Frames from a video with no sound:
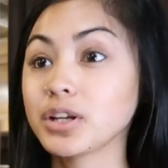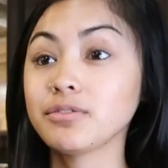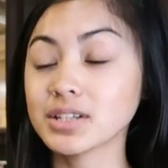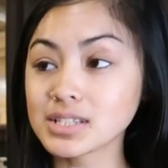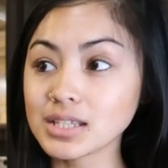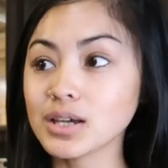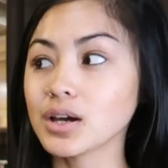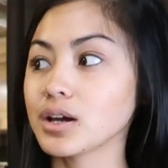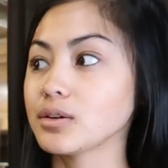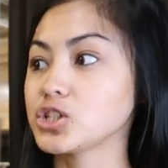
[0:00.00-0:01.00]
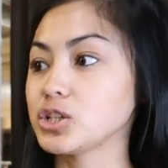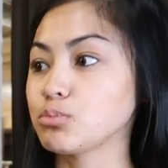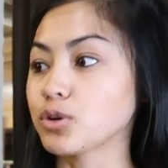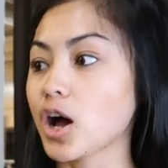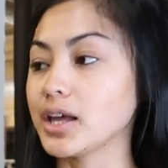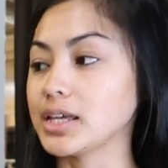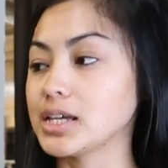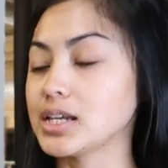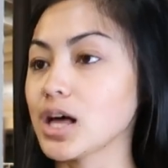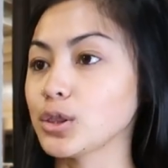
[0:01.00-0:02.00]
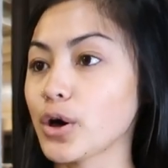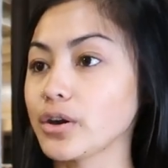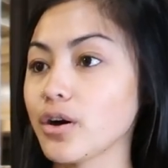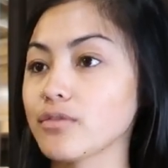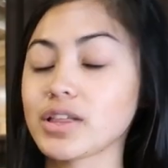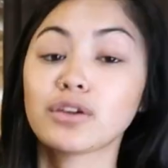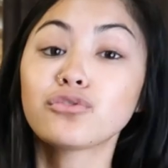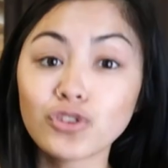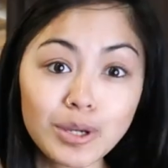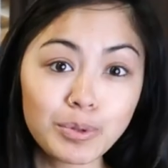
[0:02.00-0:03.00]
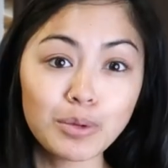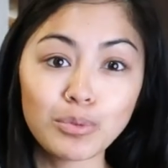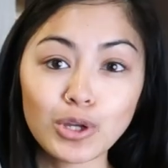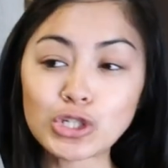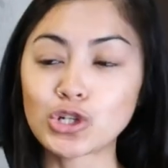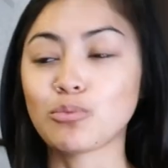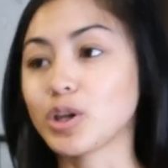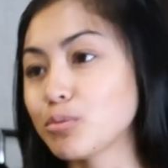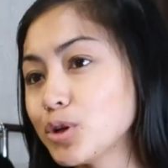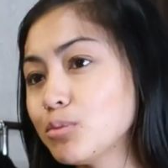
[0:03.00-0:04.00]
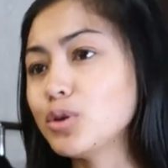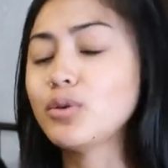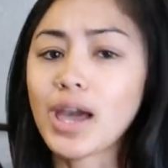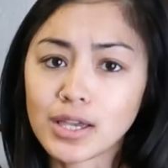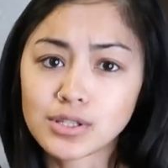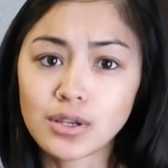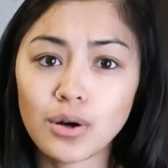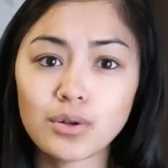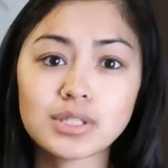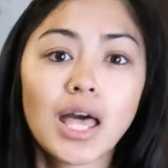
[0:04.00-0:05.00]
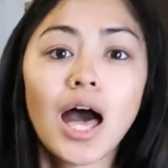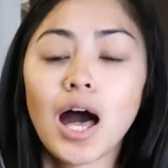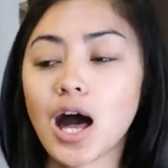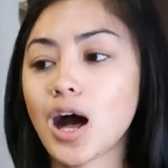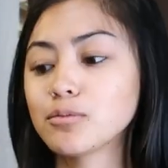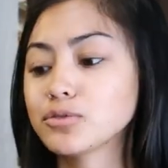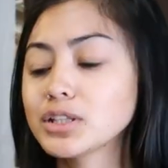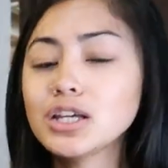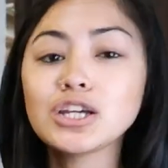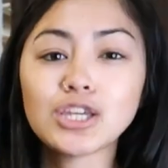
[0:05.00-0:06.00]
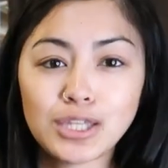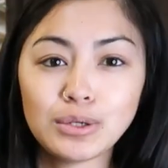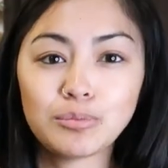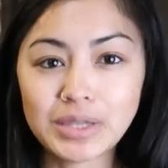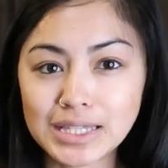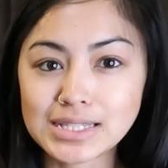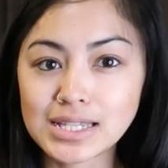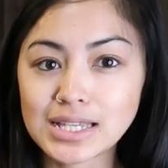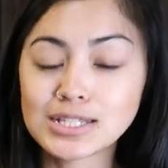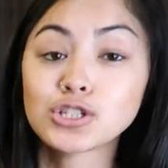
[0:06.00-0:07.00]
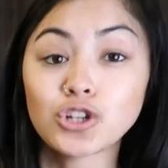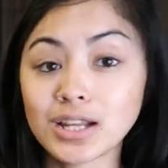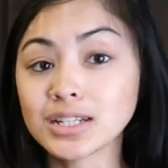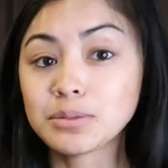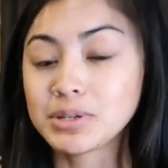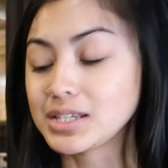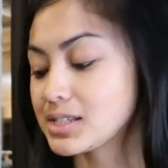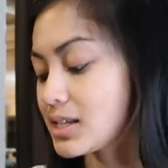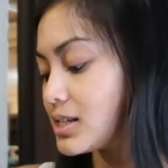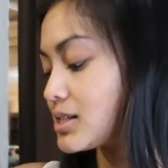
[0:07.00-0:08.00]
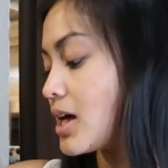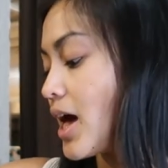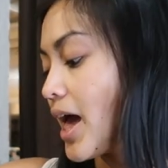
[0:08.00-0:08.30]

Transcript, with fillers: previously she brought in a lot of like free people, Show Me Your Mumu ASOS, um, really cute pieces, trendy pieces,